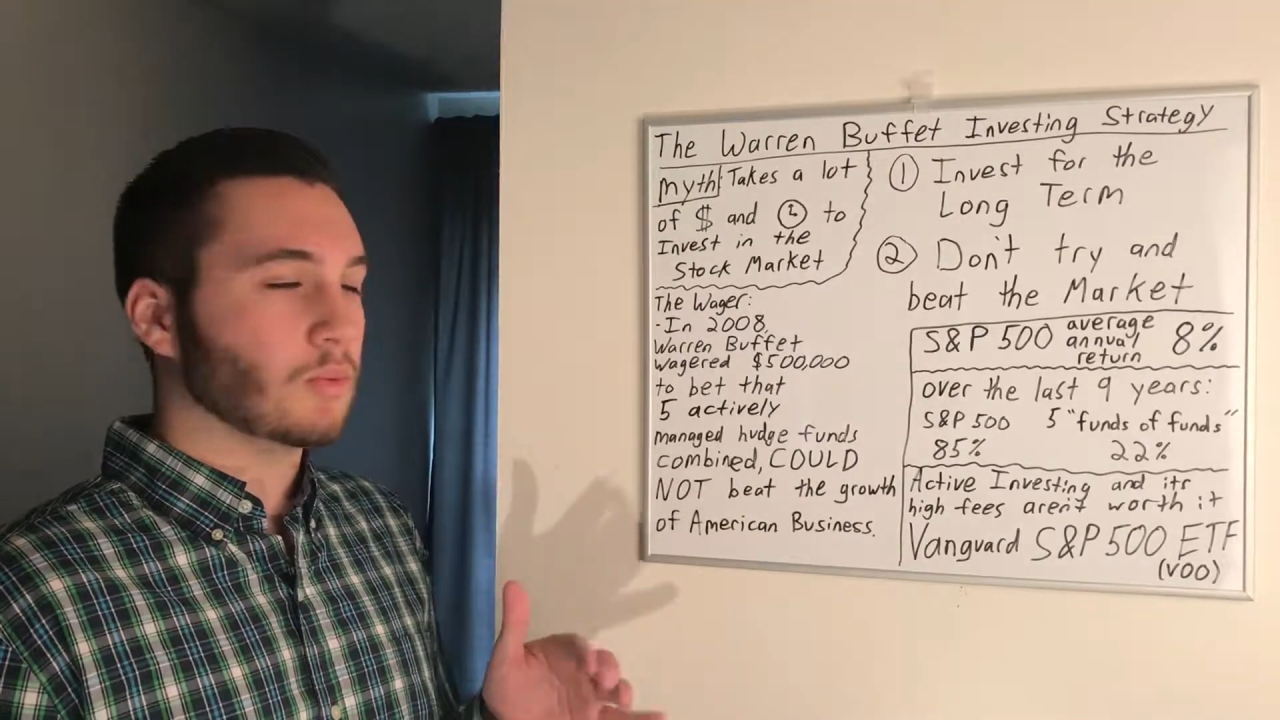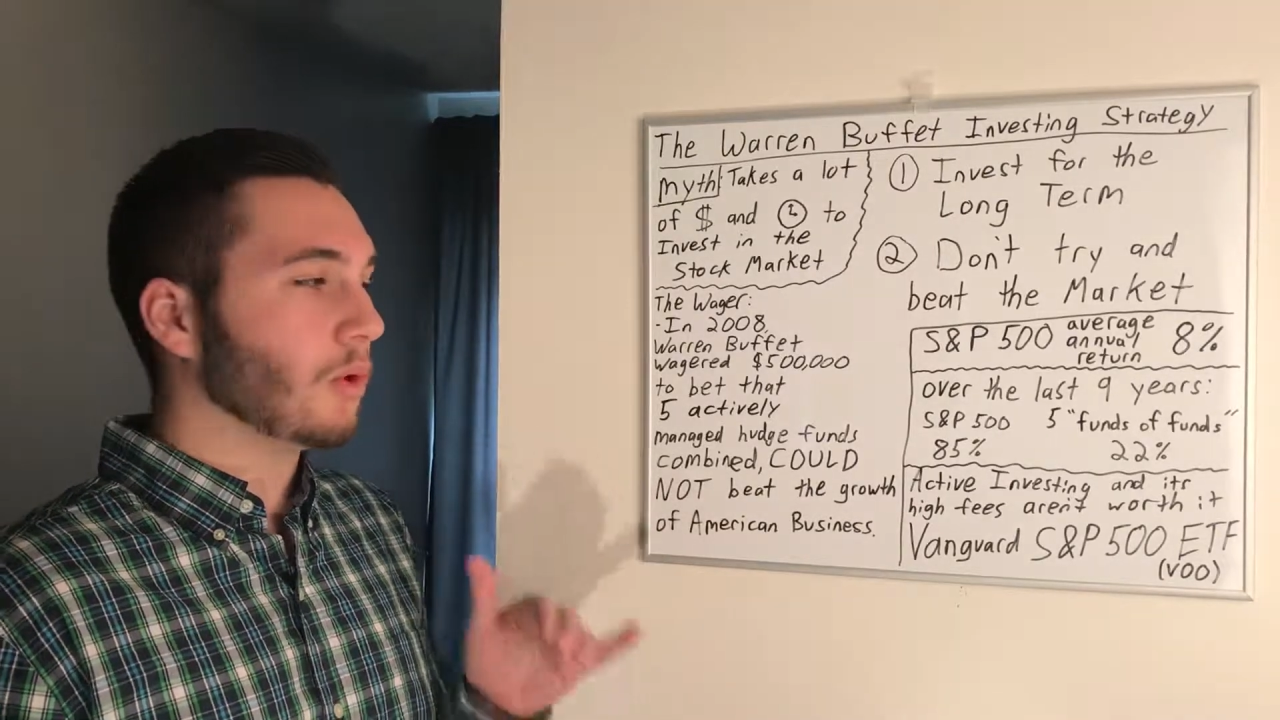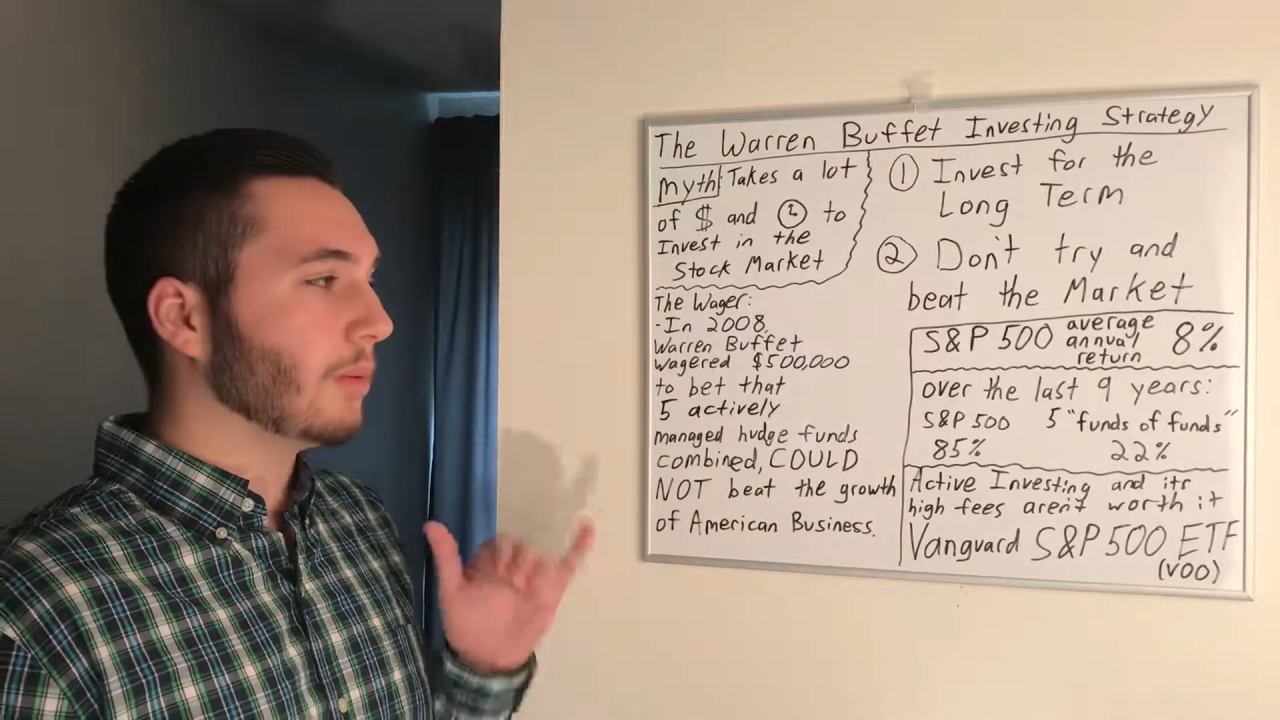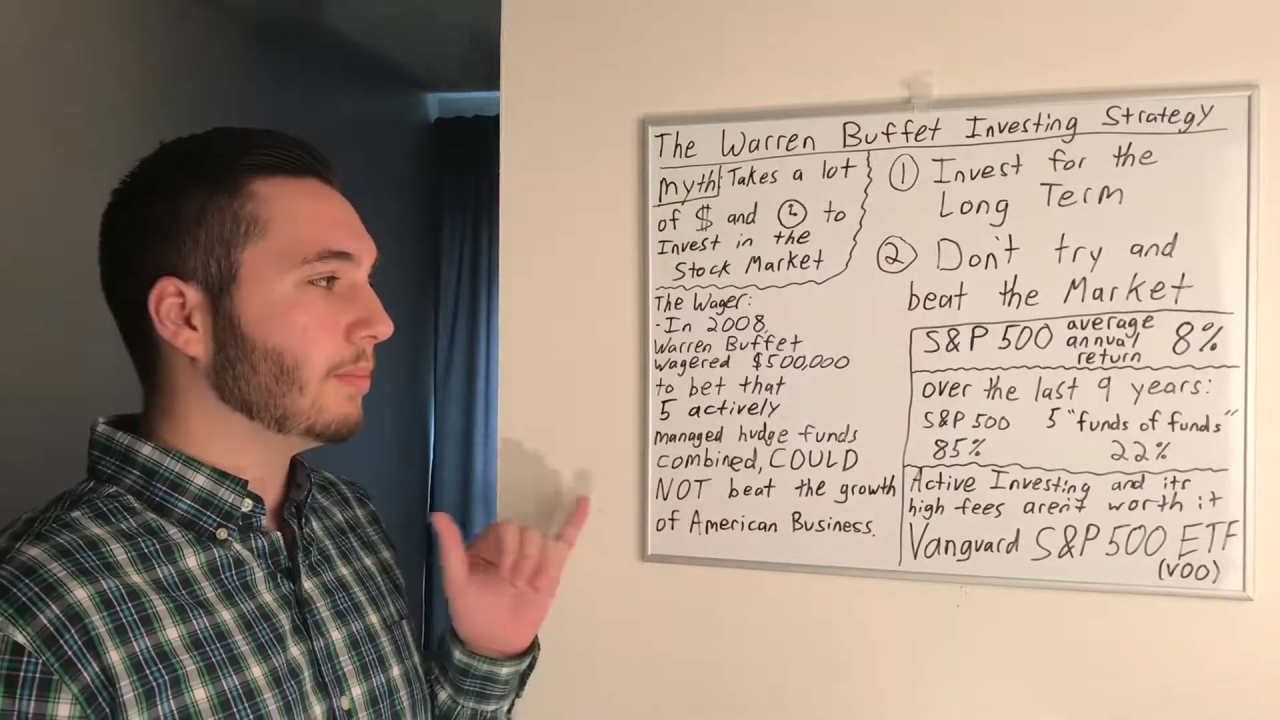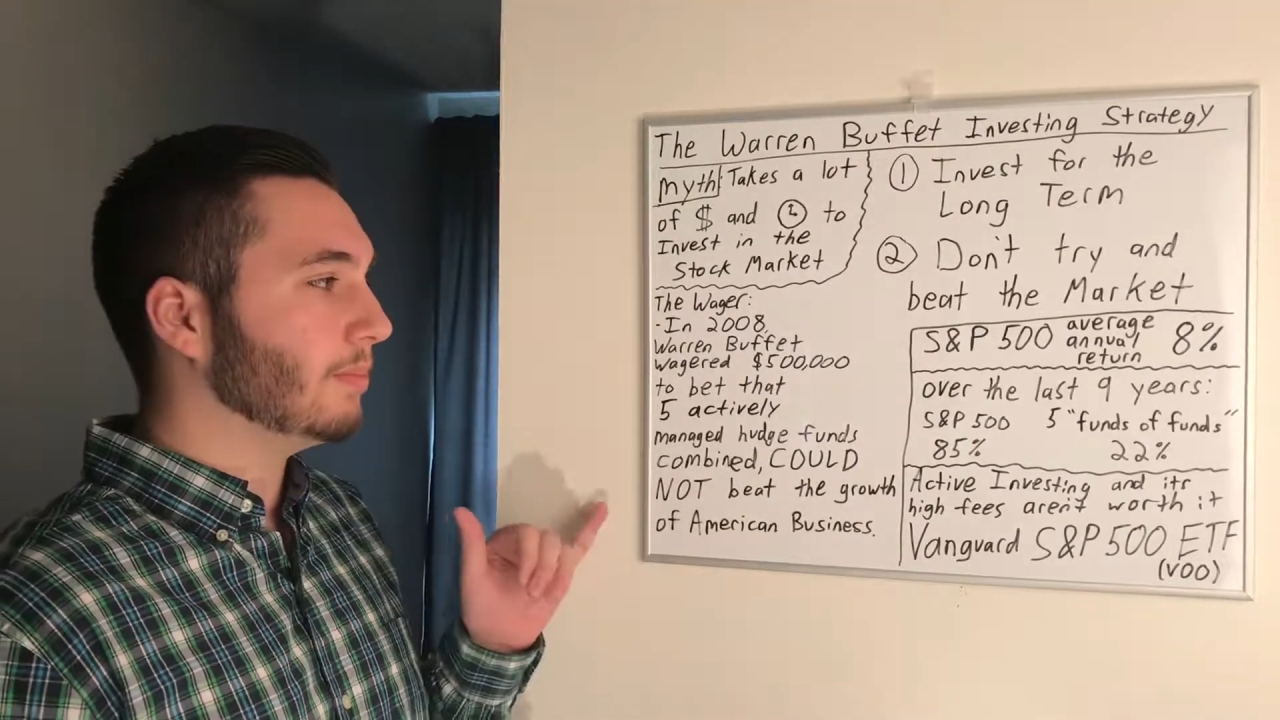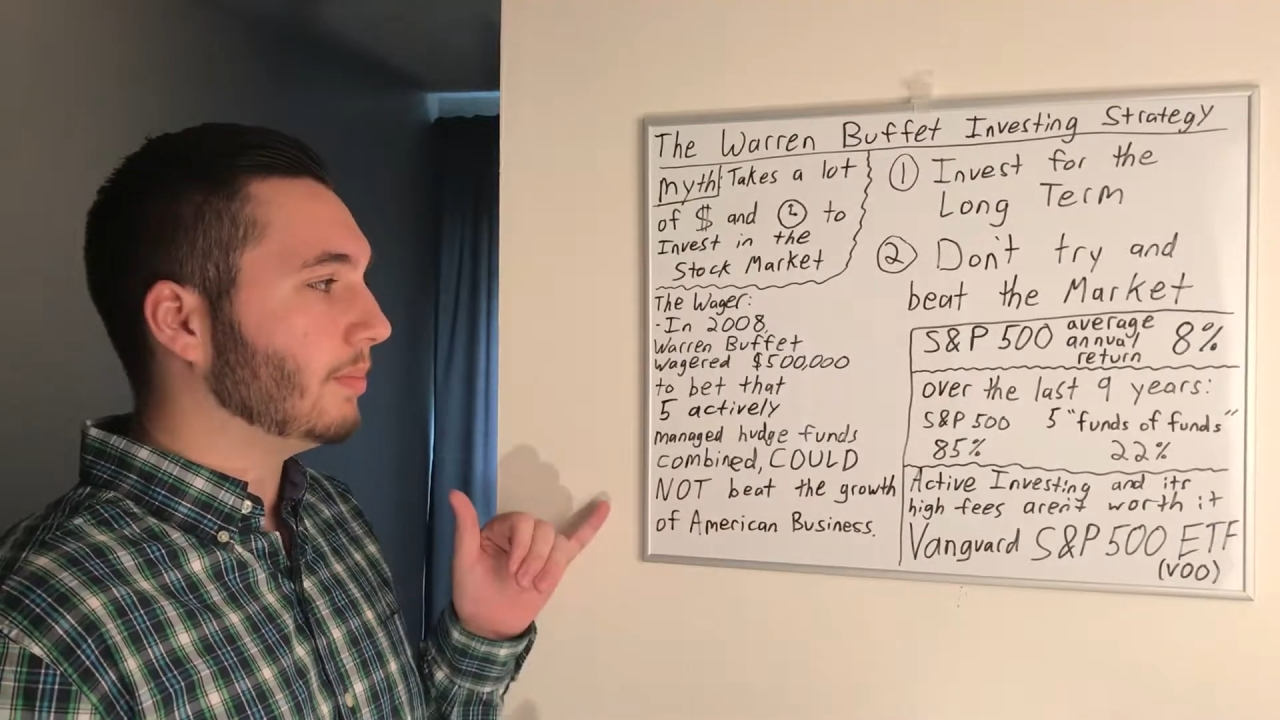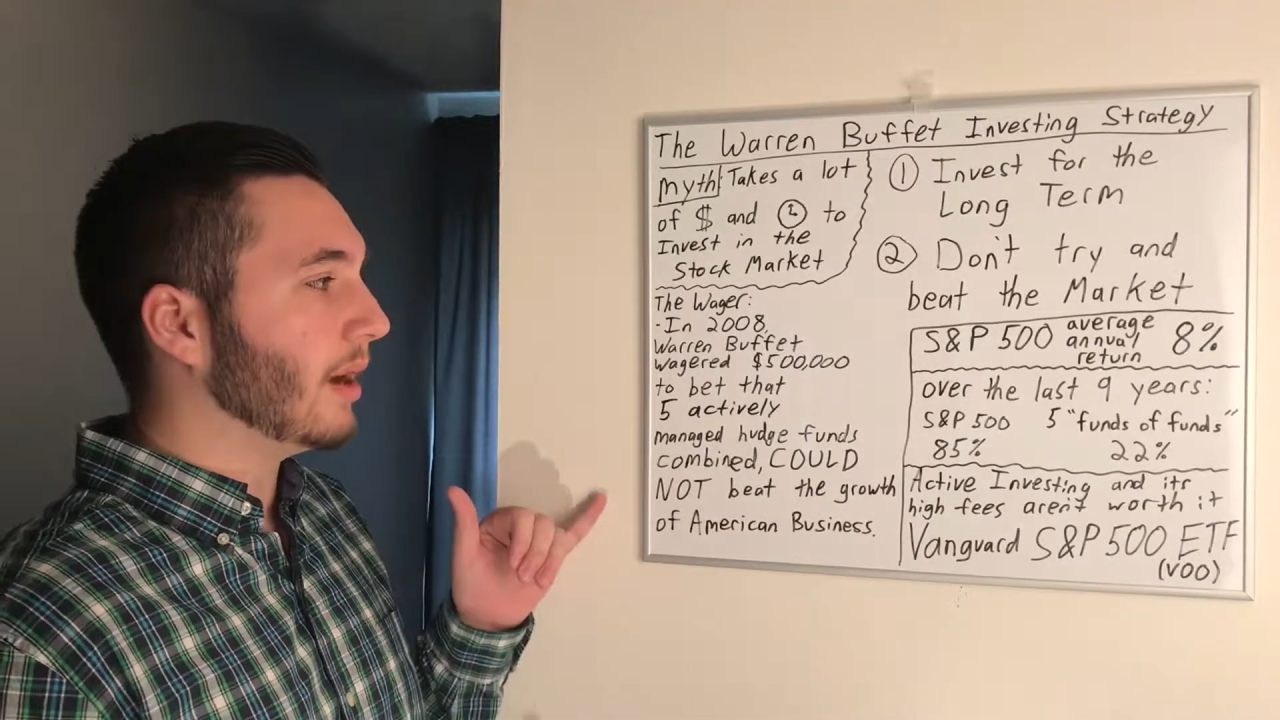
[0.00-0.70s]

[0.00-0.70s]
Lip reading: Warren